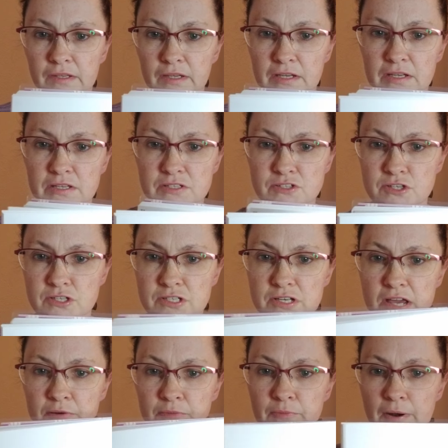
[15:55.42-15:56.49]
is just
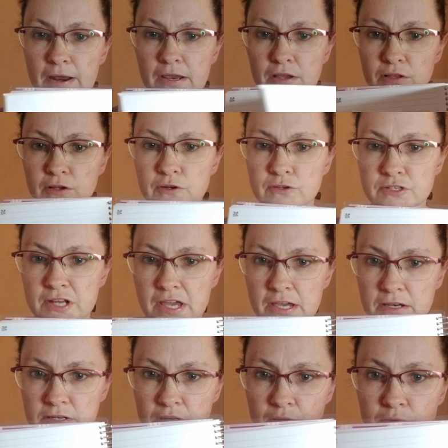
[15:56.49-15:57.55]
a regular
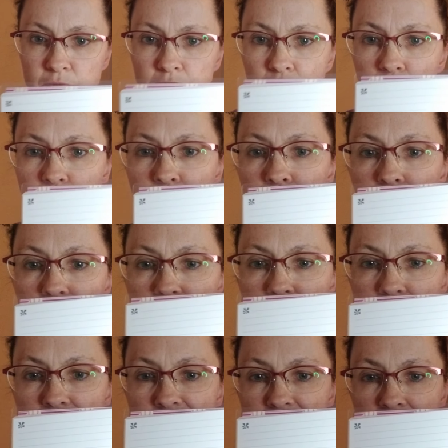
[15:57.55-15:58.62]
take note notebook. It's
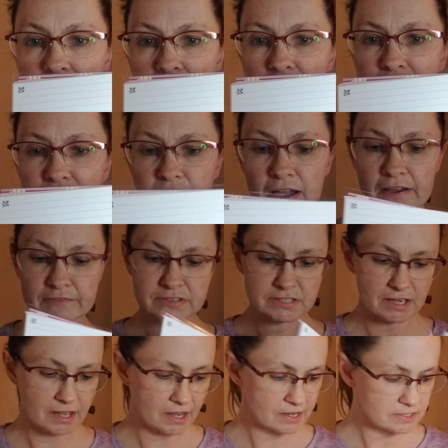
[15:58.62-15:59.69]
just an A5
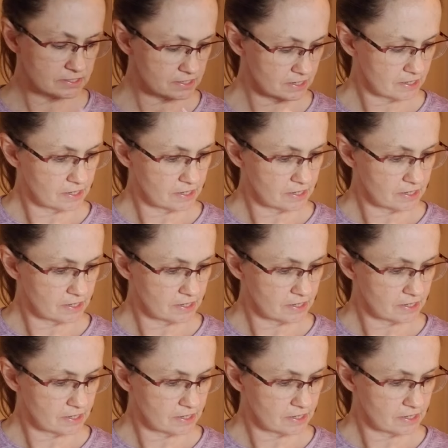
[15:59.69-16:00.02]
size.